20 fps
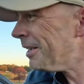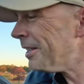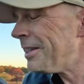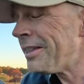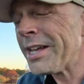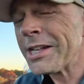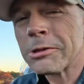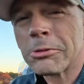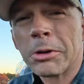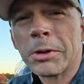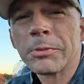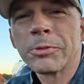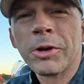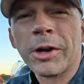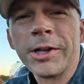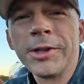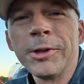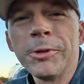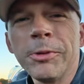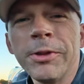And that's what I'm
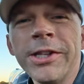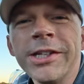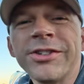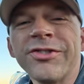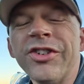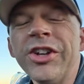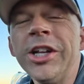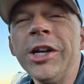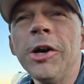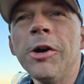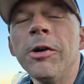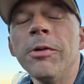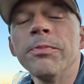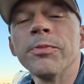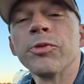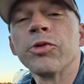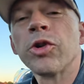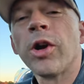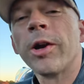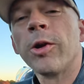trying to do with this video.
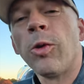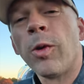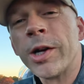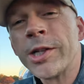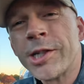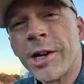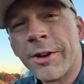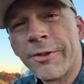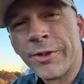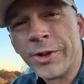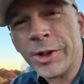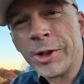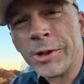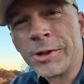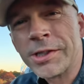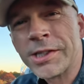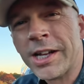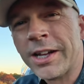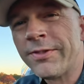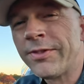I'm trying to watch out for
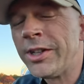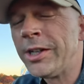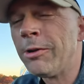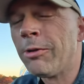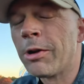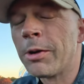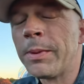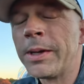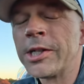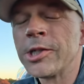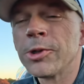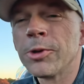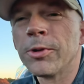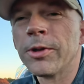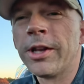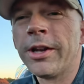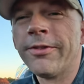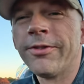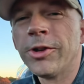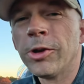your safety. I want to make
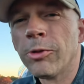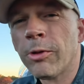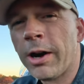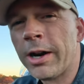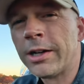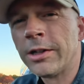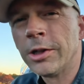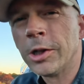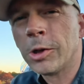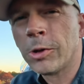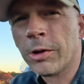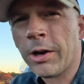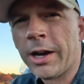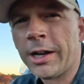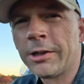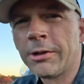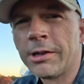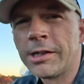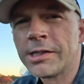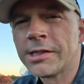sure that if you're riding a Low
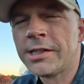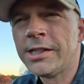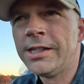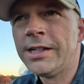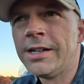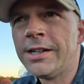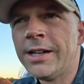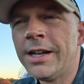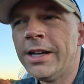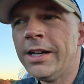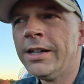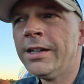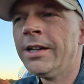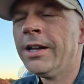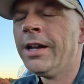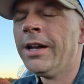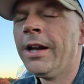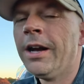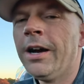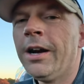Rider ST today,
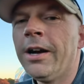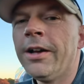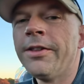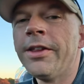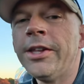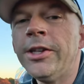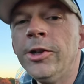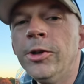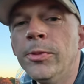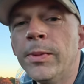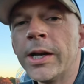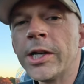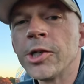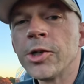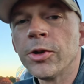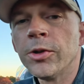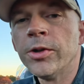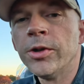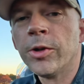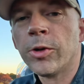that you make
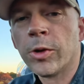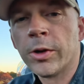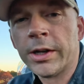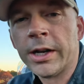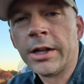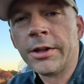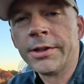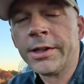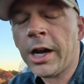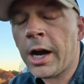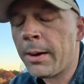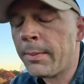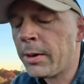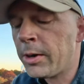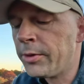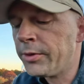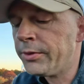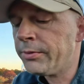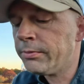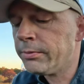sure, or an El
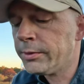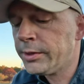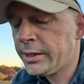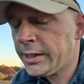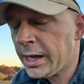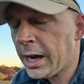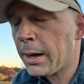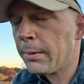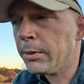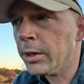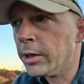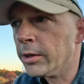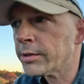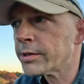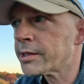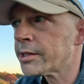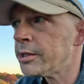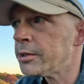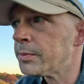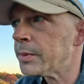Diablo,
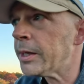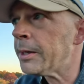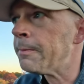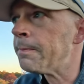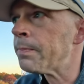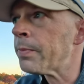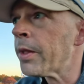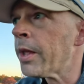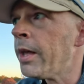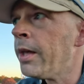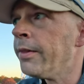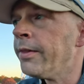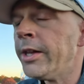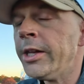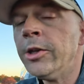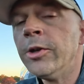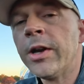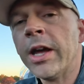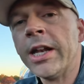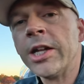excuse me,
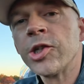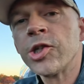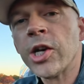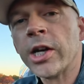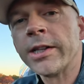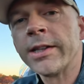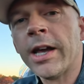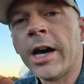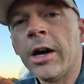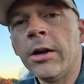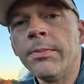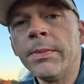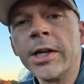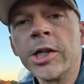that you get it checked out.